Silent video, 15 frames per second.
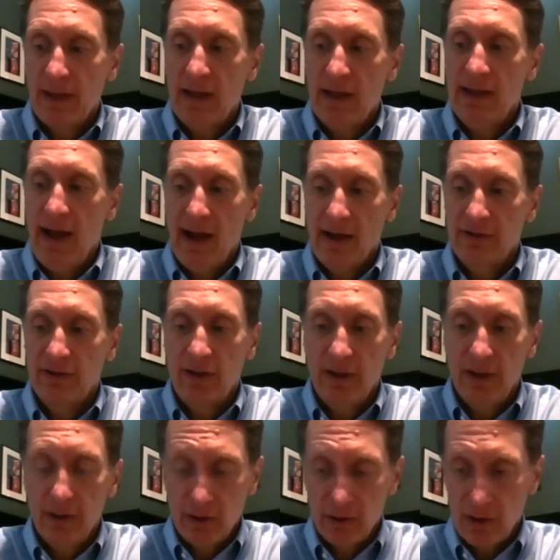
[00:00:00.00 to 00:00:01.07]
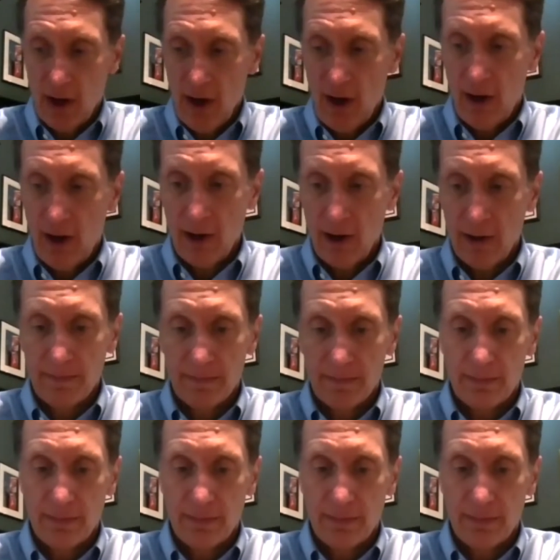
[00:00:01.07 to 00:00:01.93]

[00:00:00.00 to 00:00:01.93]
and to execute our